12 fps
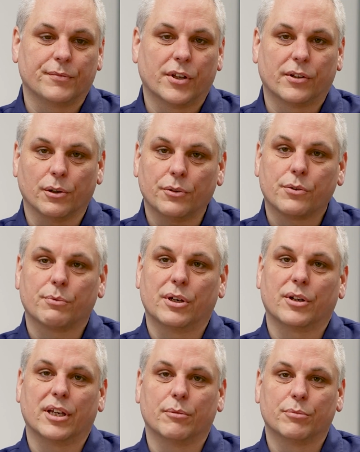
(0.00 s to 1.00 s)
slots
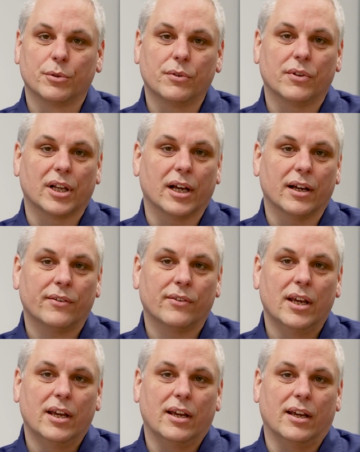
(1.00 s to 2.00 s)
where you can put the
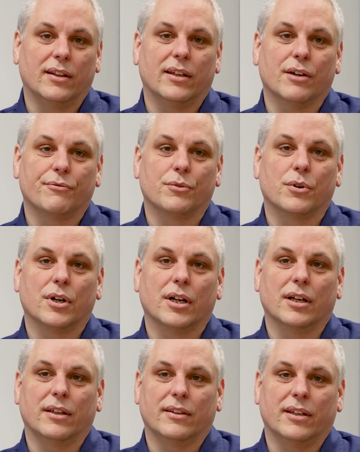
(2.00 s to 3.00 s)
glass, and
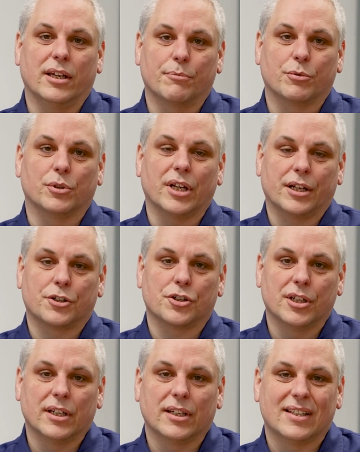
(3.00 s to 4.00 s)
therefore the
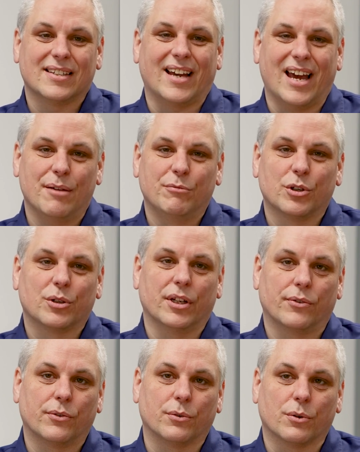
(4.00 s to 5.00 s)
production time you
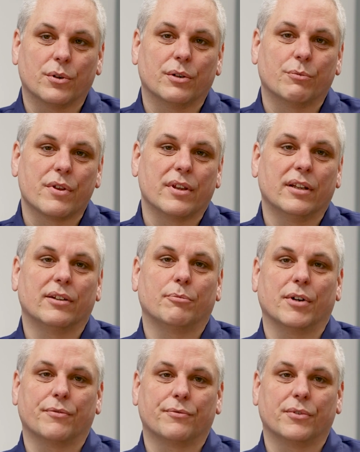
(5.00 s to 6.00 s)
can store within this
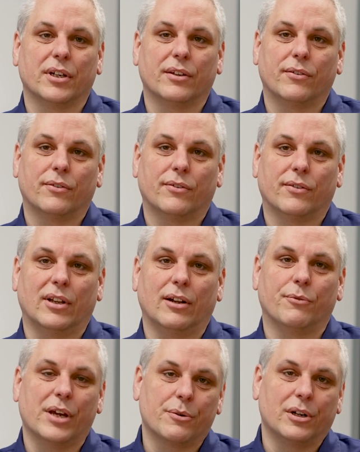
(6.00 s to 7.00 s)
buffer is
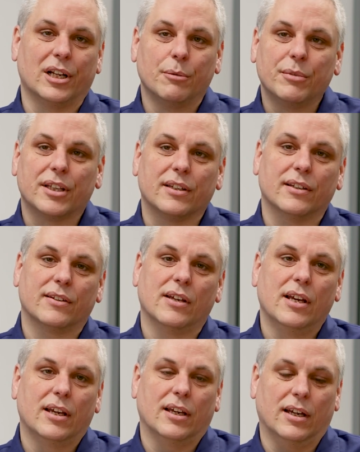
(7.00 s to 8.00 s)
very limited
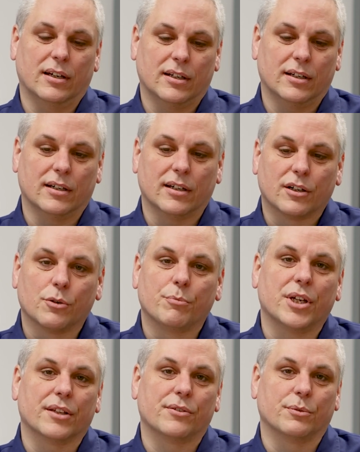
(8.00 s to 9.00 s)

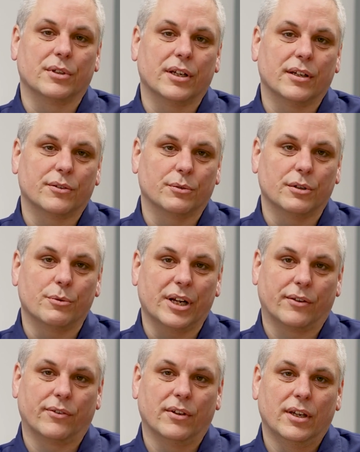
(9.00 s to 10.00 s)
compared to the
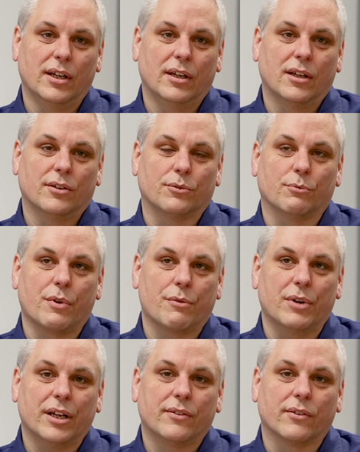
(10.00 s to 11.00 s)
racks. So
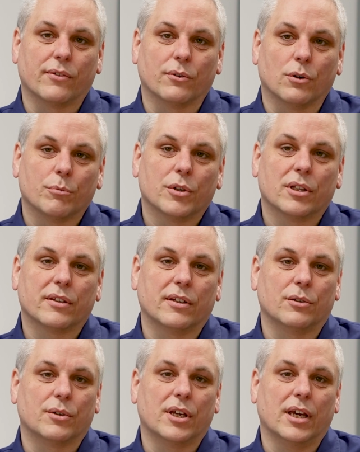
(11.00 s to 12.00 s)
with racks it's normal
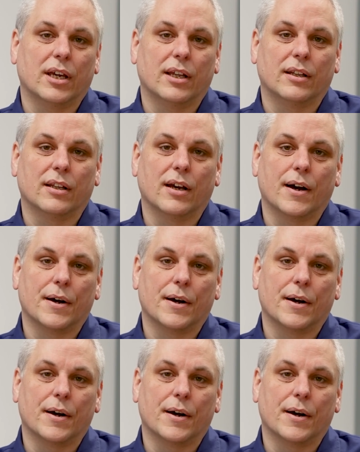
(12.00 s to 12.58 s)
that you can